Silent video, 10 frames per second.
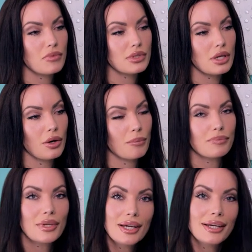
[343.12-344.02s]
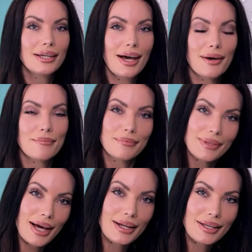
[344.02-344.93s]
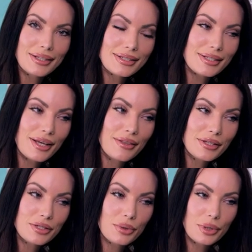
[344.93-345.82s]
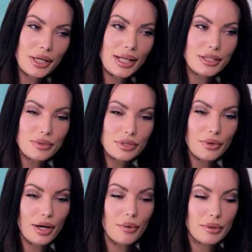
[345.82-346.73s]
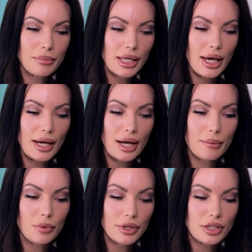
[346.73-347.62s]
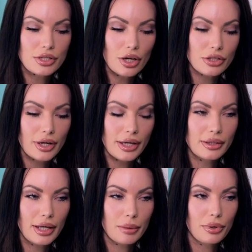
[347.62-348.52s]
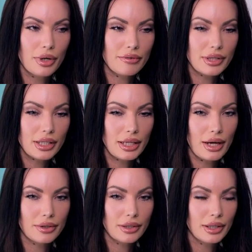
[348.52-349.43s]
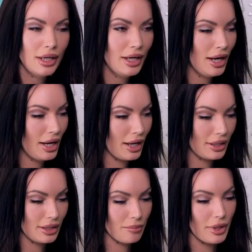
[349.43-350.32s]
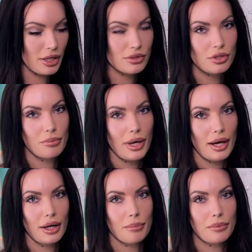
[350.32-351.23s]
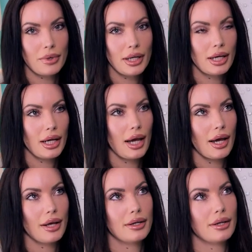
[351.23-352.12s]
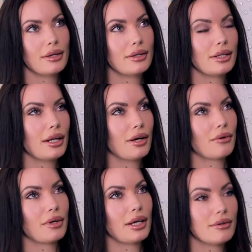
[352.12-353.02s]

So yeah, that is the story. That's what's going on with me, and I'm going to start trying to, like, put everything together and get my YouTube back up and running, and, you know,